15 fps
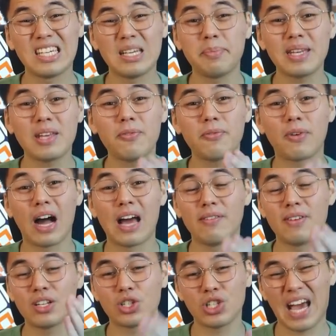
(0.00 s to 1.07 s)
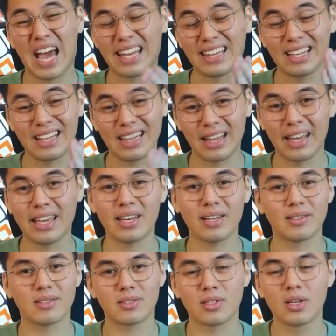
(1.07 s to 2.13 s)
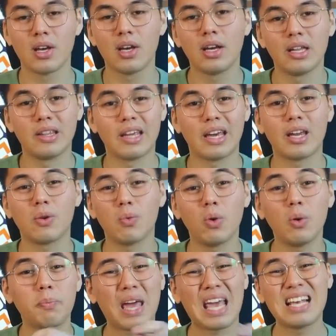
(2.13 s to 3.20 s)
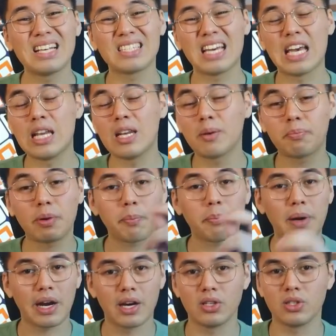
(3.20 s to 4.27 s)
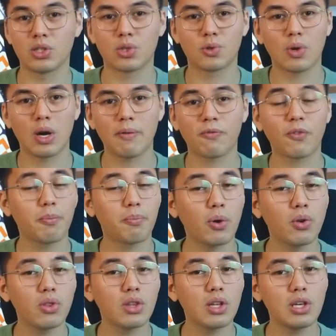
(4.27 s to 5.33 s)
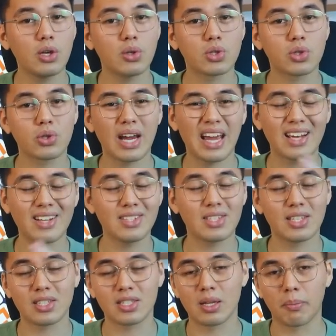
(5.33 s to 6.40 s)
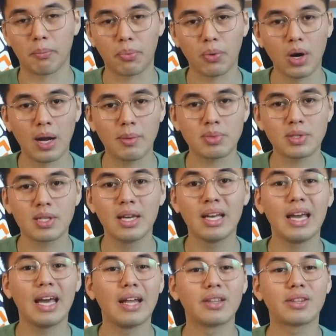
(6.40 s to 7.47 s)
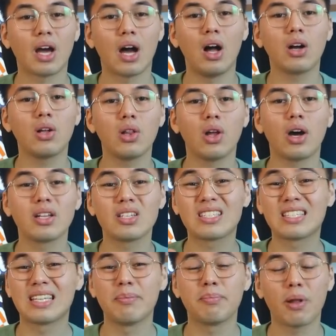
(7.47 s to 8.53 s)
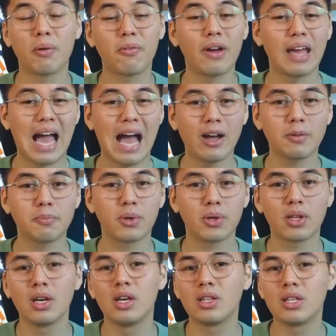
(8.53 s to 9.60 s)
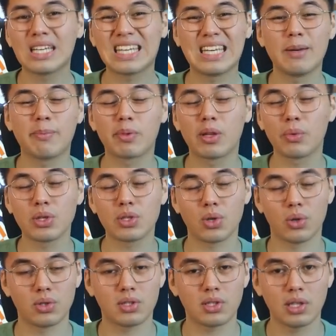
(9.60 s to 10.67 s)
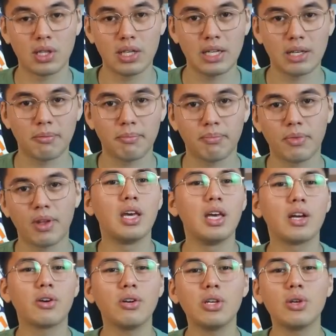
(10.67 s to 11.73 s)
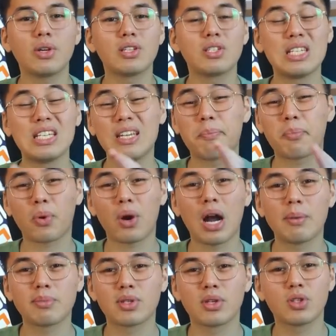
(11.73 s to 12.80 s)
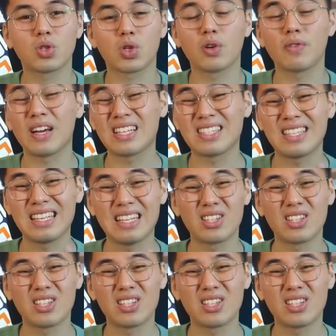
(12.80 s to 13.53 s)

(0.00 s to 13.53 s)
GPT-5 Chat Latest. Then we'll paste in the prepared script for both the user and system prompts and toggle on Simplify Output to keep the results clean. Here you can see the prompts that serve as the